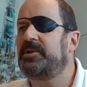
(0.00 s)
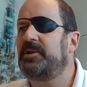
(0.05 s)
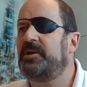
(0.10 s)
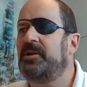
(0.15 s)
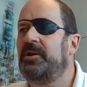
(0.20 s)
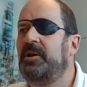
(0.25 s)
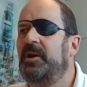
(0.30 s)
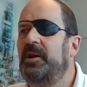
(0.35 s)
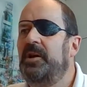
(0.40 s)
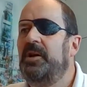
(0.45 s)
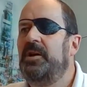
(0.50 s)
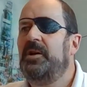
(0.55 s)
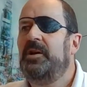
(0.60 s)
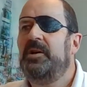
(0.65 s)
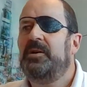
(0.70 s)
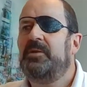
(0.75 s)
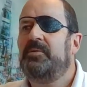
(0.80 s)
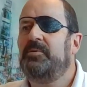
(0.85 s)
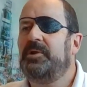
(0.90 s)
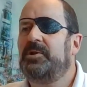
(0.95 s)
So
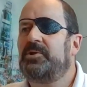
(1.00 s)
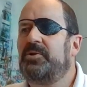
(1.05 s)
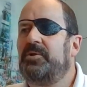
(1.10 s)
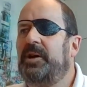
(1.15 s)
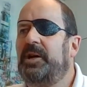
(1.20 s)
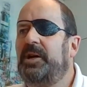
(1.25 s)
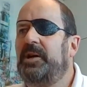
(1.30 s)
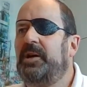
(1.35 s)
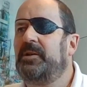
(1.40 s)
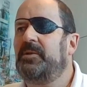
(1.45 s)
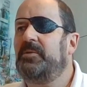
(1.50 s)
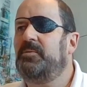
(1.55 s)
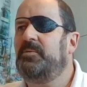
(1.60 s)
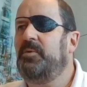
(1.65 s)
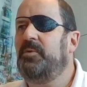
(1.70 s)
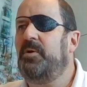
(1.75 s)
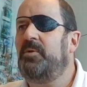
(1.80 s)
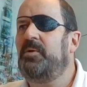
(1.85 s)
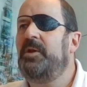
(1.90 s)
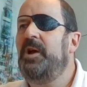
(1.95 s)
we're tracking
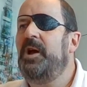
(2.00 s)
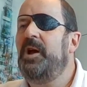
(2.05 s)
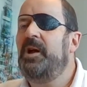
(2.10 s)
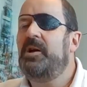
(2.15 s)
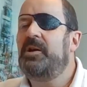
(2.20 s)
what,